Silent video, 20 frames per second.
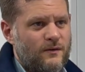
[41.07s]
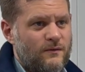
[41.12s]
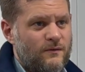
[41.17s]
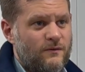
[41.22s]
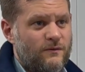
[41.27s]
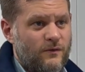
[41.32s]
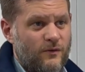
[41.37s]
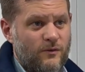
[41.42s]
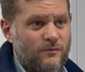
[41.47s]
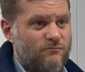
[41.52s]

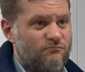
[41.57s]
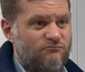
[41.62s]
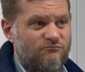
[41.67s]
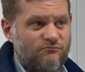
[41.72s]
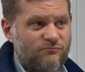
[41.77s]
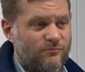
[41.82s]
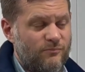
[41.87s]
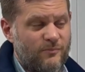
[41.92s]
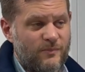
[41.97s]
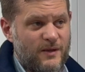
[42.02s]
from
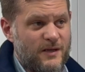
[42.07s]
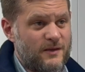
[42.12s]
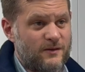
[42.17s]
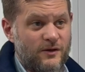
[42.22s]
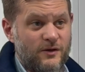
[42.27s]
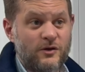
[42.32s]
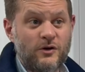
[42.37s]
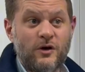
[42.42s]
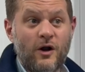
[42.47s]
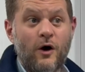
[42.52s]
either
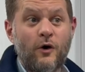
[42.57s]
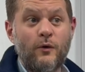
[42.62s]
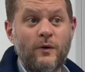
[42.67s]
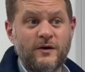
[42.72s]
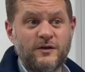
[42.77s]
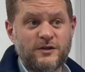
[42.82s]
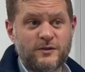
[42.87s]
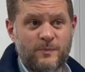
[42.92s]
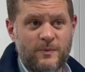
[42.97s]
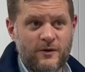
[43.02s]
no
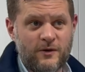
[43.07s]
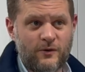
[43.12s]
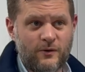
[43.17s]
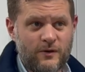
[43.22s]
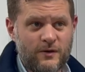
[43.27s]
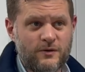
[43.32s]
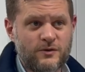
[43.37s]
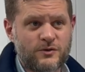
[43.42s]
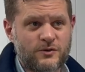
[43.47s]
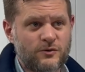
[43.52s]

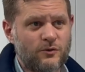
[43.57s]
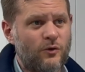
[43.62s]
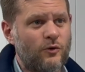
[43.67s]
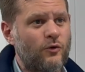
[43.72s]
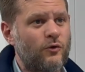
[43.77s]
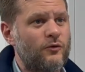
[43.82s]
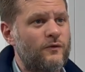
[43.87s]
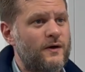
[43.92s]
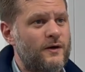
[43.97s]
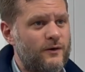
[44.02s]
experience
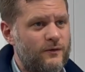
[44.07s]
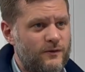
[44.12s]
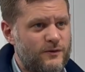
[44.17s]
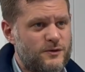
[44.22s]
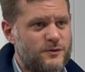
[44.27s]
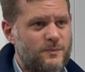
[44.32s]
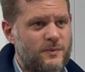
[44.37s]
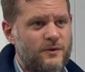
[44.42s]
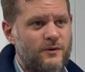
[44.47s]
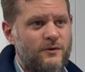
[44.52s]
or they're an
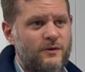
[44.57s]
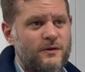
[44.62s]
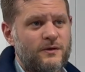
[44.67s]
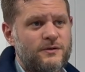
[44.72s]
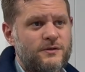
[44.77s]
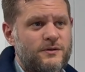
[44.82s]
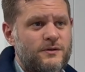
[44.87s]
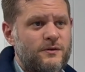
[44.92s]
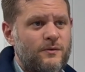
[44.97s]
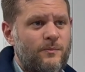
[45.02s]

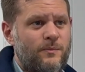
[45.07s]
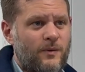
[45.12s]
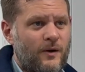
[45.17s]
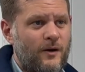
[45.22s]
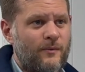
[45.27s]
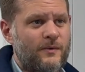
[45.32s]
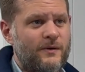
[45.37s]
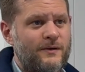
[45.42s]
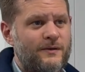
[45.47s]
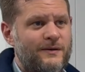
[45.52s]
experienced
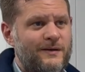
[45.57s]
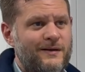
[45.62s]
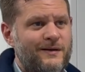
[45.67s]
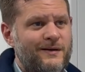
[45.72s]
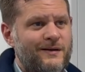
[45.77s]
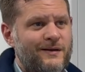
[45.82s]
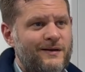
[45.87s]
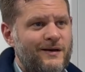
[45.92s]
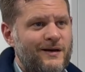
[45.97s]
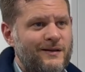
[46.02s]
plumber
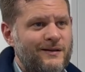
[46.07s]
and